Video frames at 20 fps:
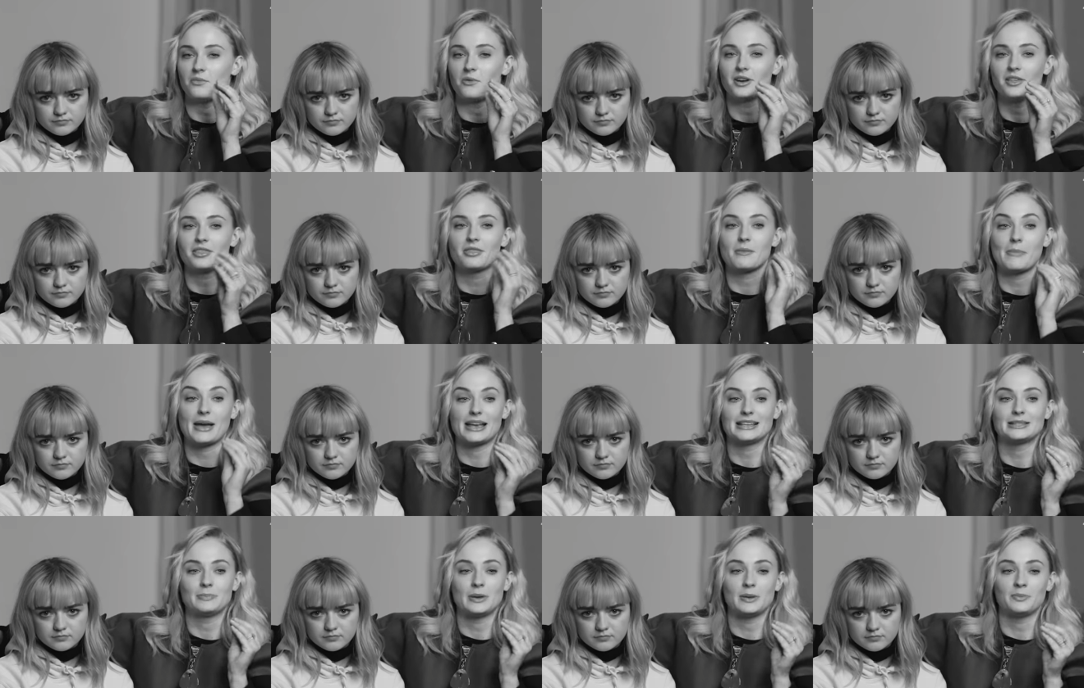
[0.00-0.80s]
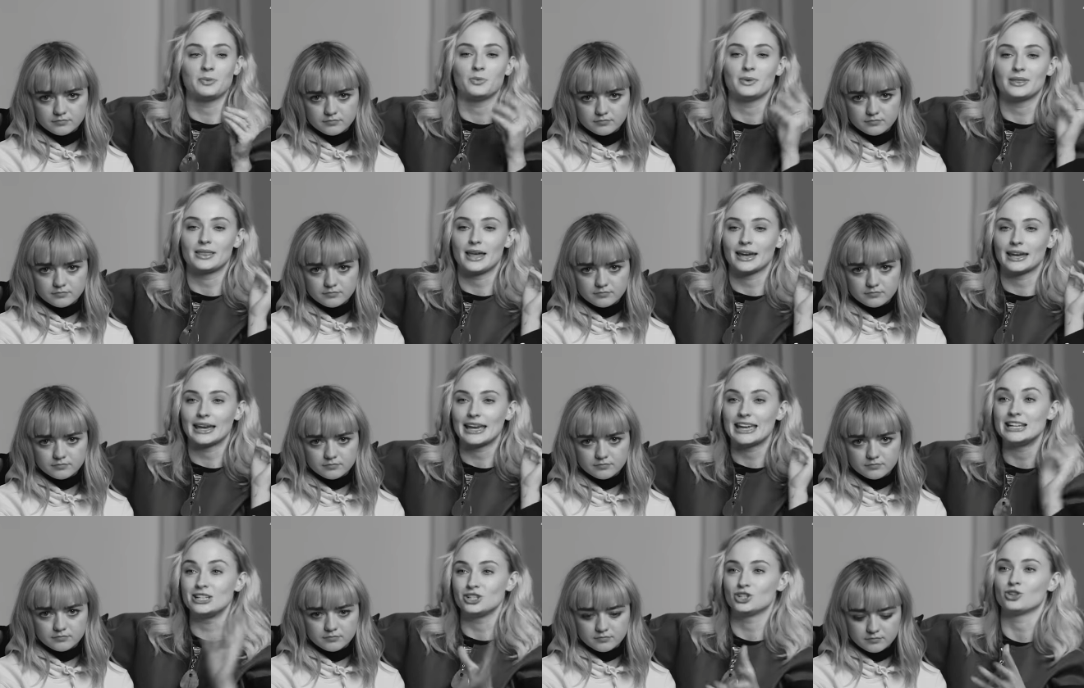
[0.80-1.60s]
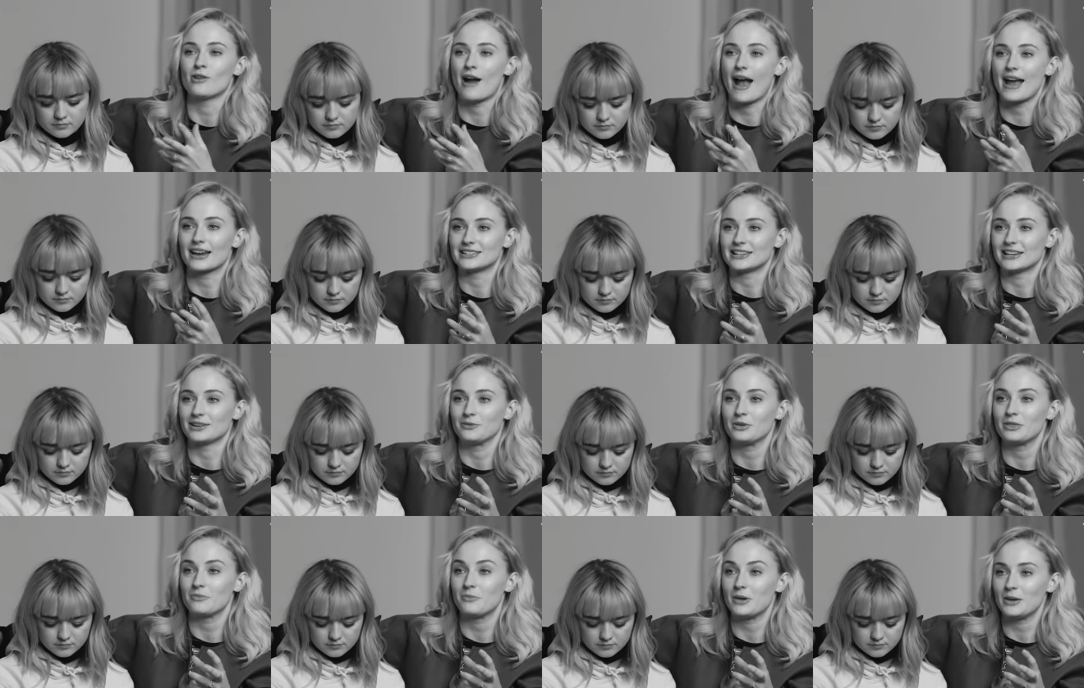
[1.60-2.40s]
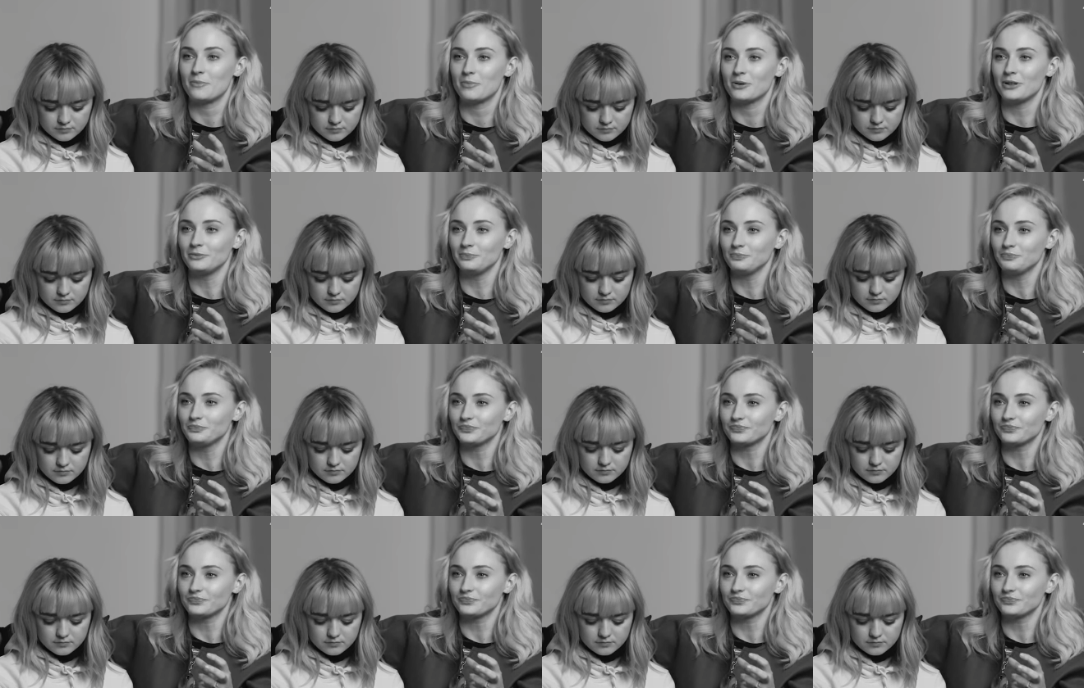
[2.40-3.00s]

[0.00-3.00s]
Speaker 1: one of the best people with like interacting with people.